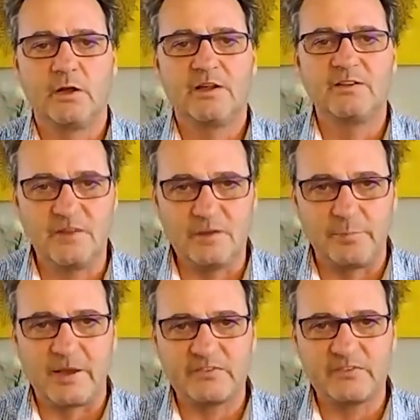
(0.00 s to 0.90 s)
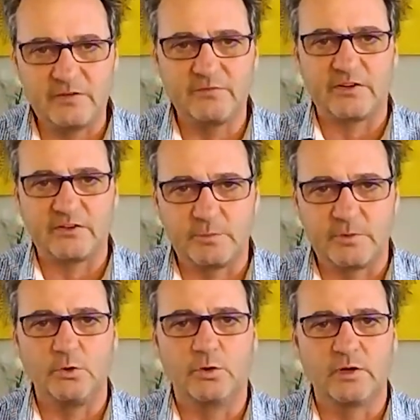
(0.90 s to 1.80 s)
is the best investment
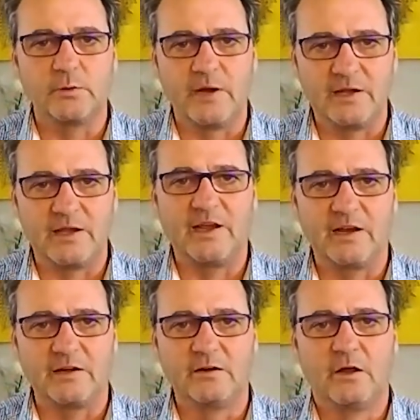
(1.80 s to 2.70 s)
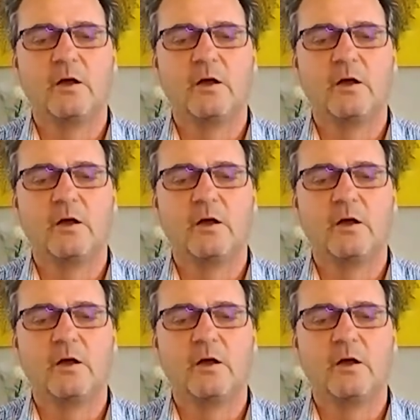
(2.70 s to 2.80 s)
you can make in